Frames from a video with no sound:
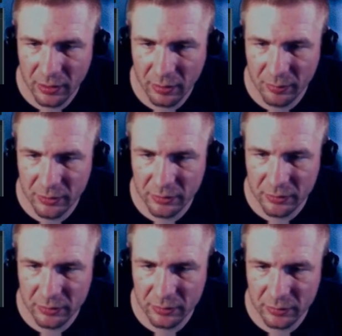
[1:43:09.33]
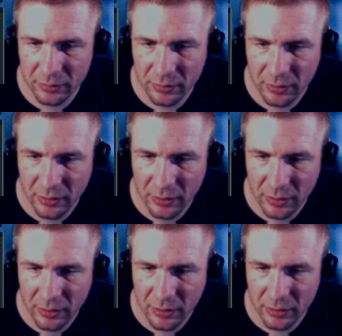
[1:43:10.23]
It's
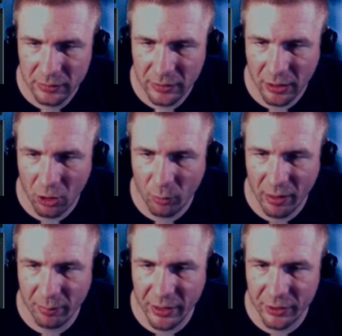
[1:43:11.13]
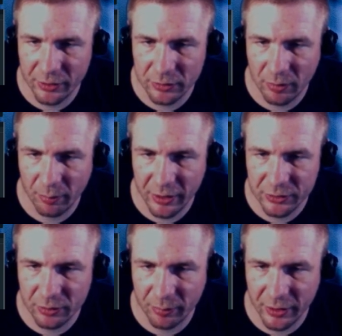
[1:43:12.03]
like all my meters, my
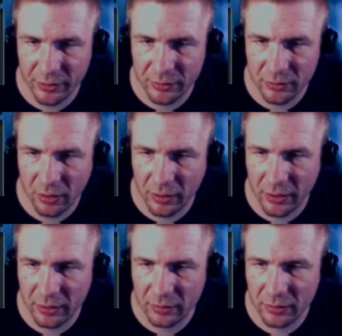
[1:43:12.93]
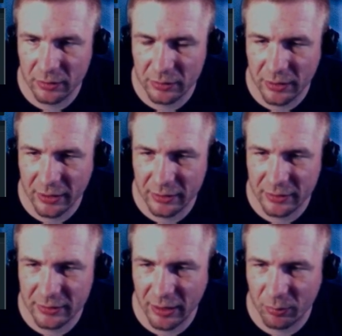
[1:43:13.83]
mixer meters and all that, and just like
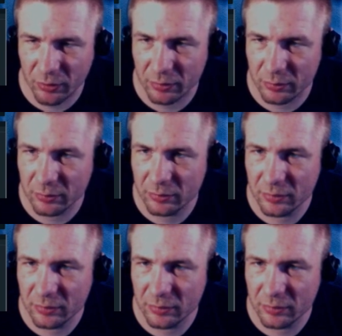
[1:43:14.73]
disable them.